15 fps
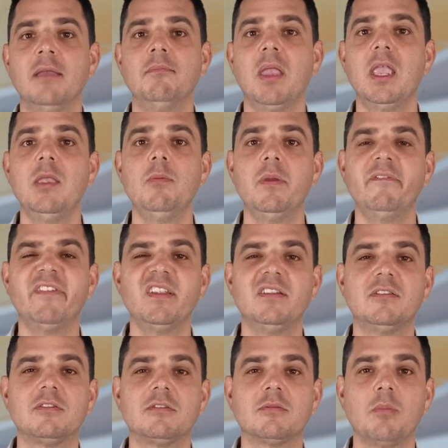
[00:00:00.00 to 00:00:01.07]
maybe
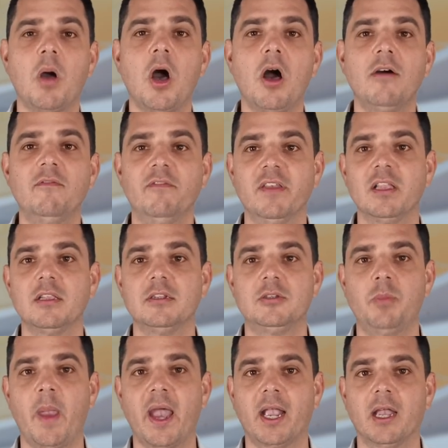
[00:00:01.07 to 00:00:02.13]
even small
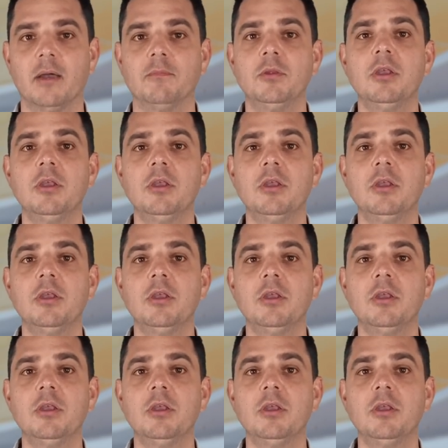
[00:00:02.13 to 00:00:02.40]
village backup.